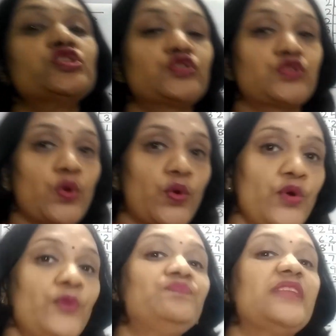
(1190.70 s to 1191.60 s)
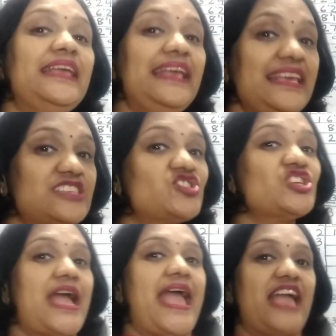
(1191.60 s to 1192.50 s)
So
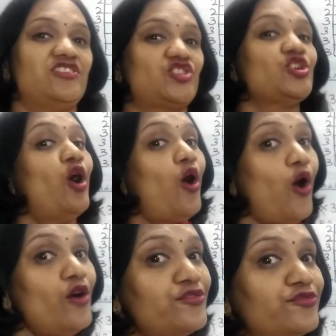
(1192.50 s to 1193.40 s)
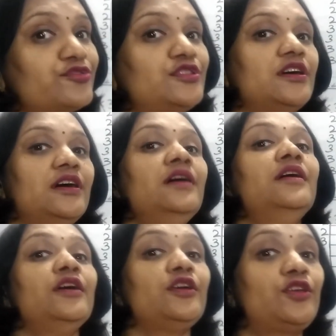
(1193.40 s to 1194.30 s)
each edge of the
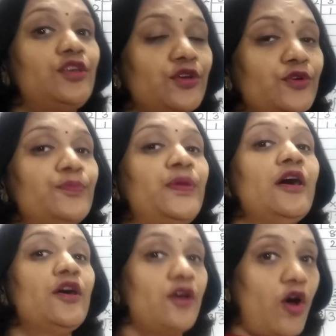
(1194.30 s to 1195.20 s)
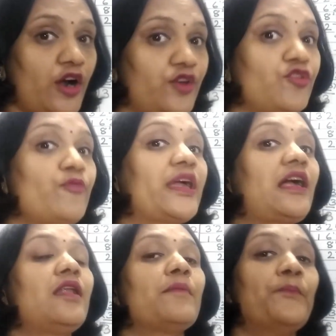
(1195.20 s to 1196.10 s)
cube or
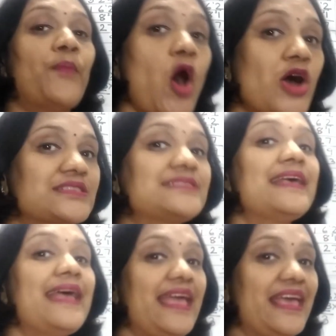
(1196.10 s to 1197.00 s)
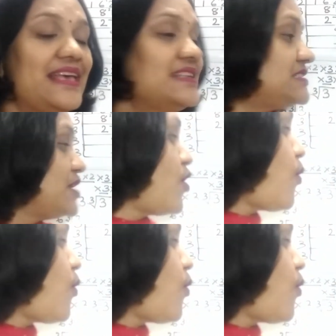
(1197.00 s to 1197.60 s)
cubicle box is